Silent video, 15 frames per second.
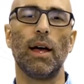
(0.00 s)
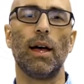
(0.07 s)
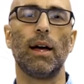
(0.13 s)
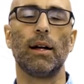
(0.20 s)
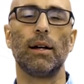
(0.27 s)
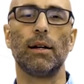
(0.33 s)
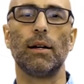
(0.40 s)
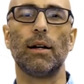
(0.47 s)

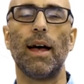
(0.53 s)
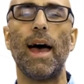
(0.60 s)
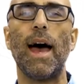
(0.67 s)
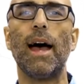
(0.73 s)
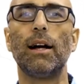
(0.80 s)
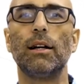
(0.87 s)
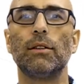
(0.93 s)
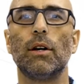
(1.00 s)
and
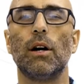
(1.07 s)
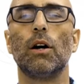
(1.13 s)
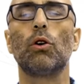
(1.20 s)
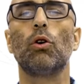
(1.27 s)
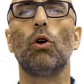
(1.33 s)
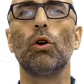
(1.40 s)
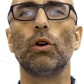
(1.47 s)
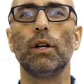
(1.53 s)
act
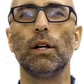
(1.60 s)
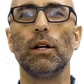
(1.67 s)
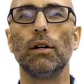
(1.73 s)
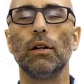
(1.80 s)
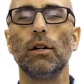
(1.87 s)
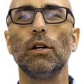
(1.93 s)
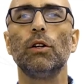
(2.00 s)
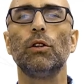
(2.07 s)

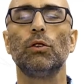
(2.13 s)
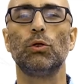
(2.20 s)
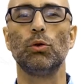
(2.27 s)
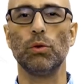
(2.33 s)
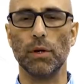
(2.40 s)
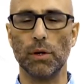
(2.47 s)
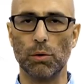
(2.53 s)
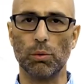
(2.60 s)
according to
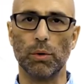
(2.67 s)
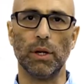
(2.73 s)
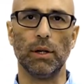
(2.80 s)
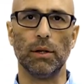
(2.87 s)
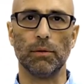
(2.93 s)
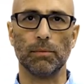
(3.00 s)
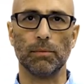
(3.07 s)
the green.